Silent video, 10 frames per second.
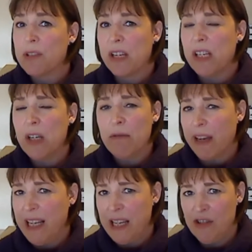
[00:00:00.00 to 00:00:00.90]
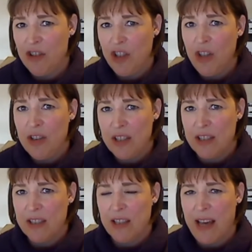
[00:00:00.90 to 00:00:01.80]
So you really introduced
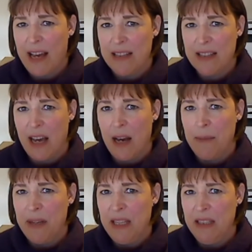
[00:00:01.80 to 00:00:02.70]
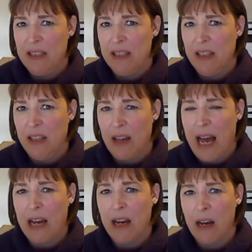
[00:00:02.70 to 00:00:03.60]
us to that, into
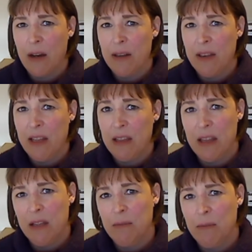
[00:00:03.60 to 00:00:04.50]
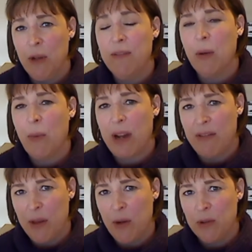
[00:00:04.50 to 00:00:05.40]
how the moving away
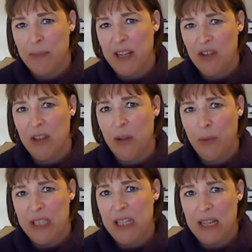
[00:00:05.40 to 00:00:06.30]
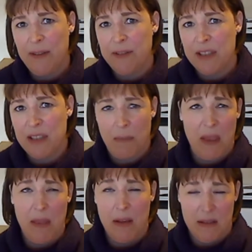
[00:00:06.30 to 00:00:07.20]
from the automation that we did have to
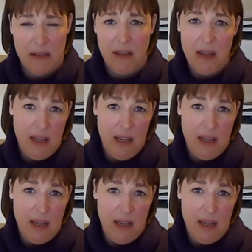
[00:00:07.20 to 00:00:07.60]
something that